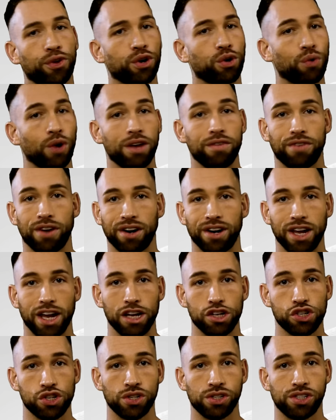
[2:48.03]
are great
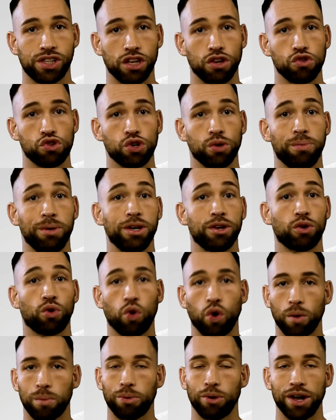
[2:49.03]
variations that you should be
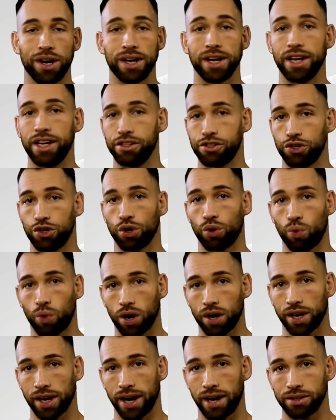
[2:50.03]
incorporating into your
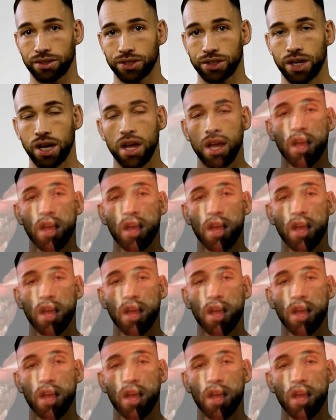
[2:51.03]
workouts.